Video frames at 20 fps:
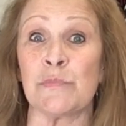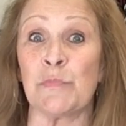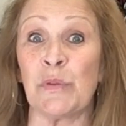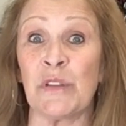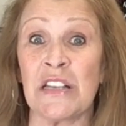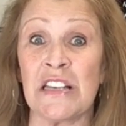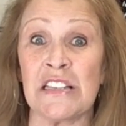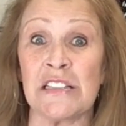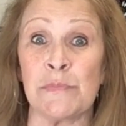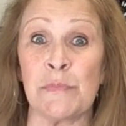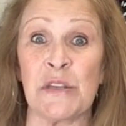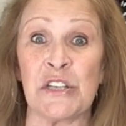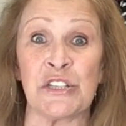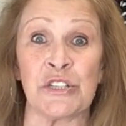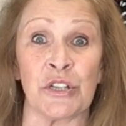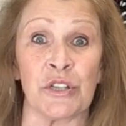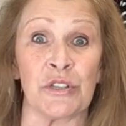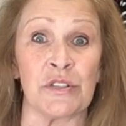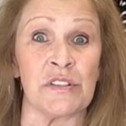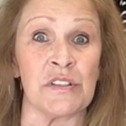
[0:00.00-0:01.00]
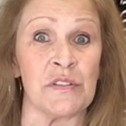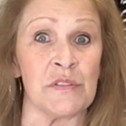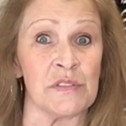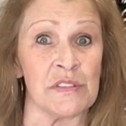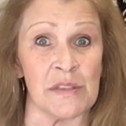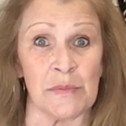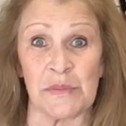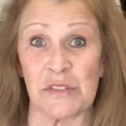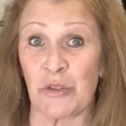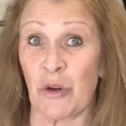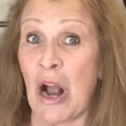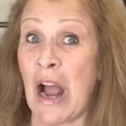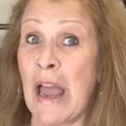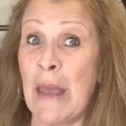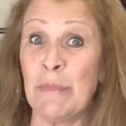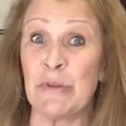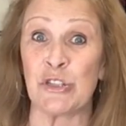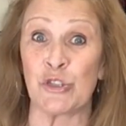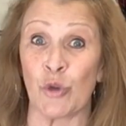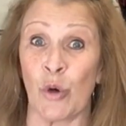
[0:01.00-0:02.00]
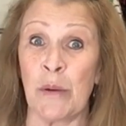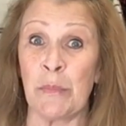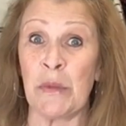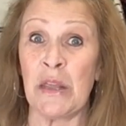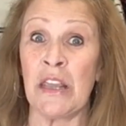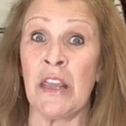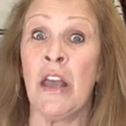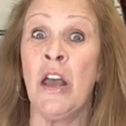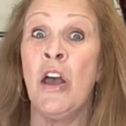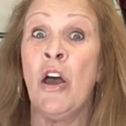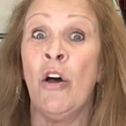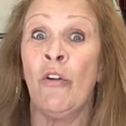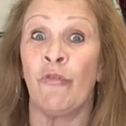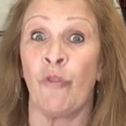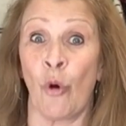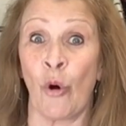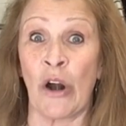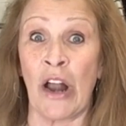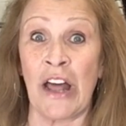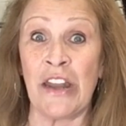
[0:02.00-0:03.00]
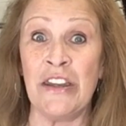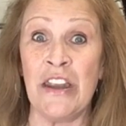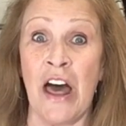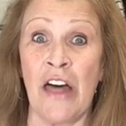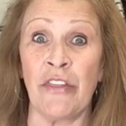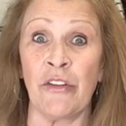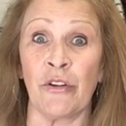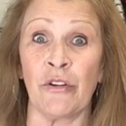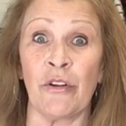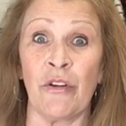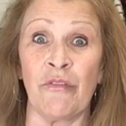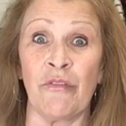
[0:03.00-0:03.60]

please be sure to subscribe and join me for another